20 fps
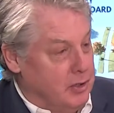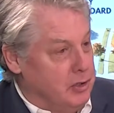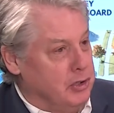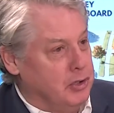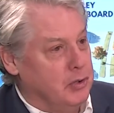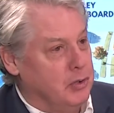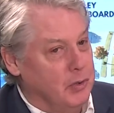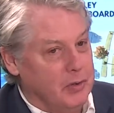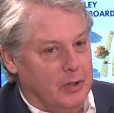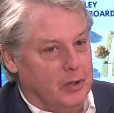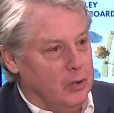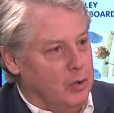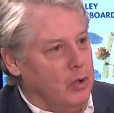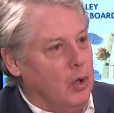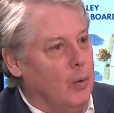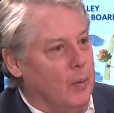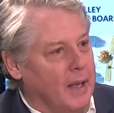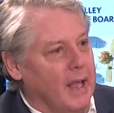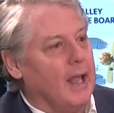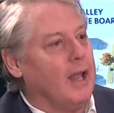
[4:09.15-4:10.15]
ensure that you
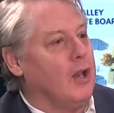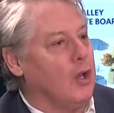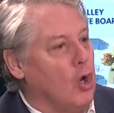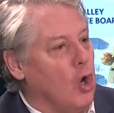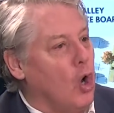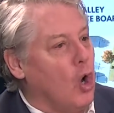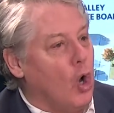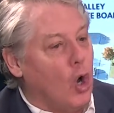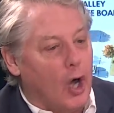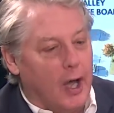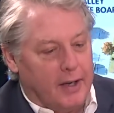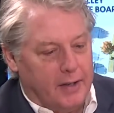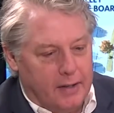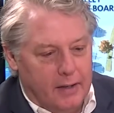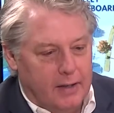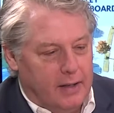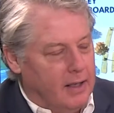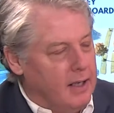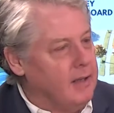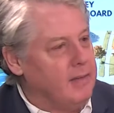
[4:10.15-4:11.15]
don't get caught
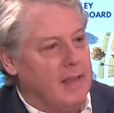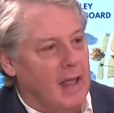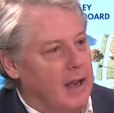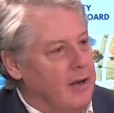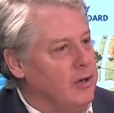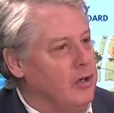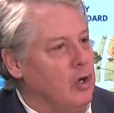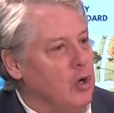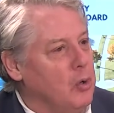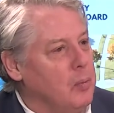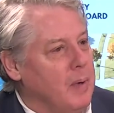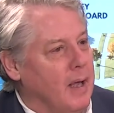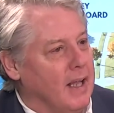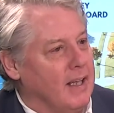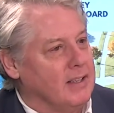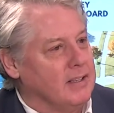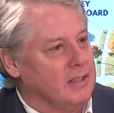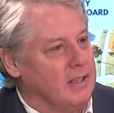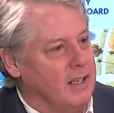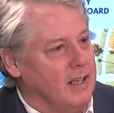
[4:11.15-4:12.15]
in that no
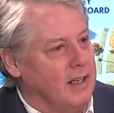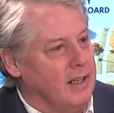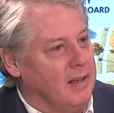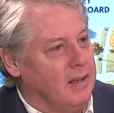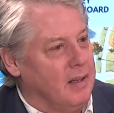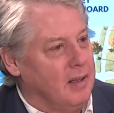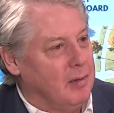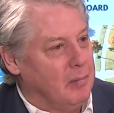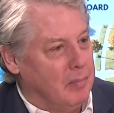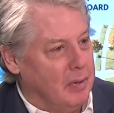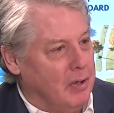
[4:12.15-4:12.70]
man's land?